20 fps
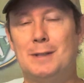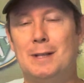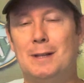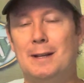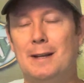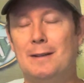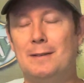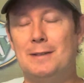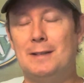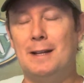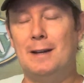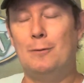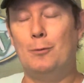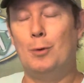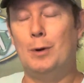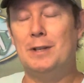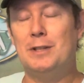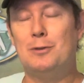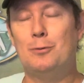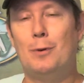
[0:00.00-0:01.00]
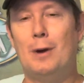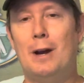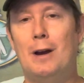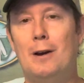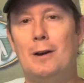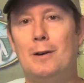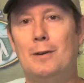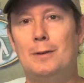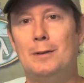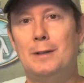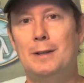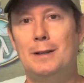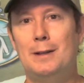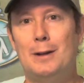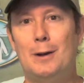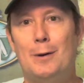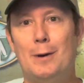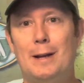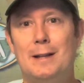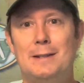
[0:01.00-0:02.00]
every once in a while,
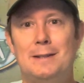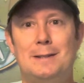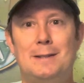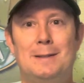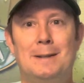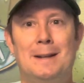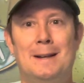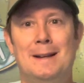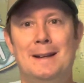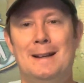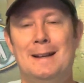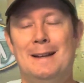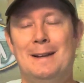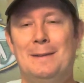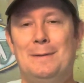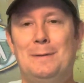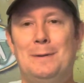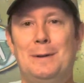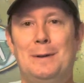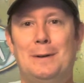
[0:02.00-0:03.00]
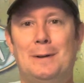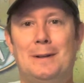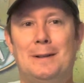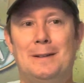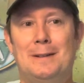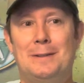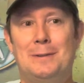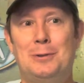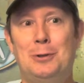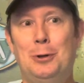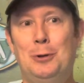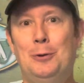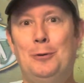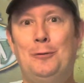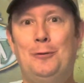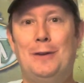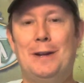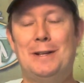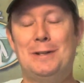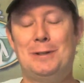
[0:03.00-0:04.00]
as if you're a true
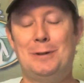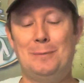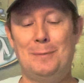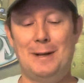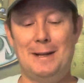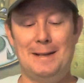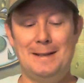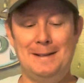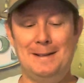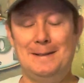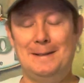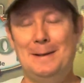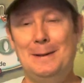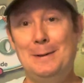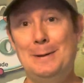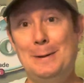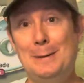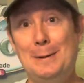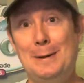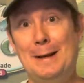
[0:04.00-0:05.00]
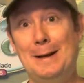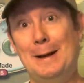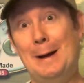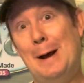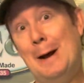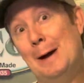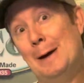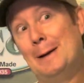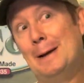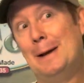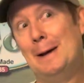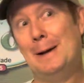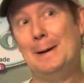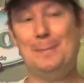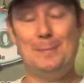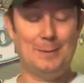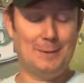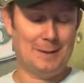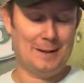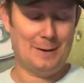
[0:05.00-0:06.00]
fisherman, you do get hung
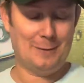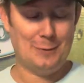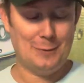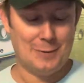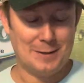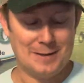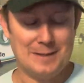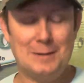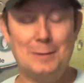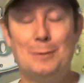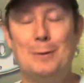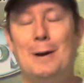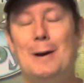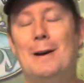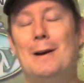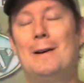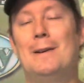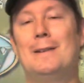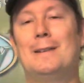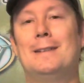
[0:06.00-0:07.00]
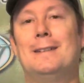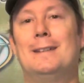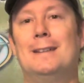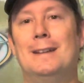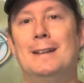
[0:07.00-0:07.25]
up every once in a while, and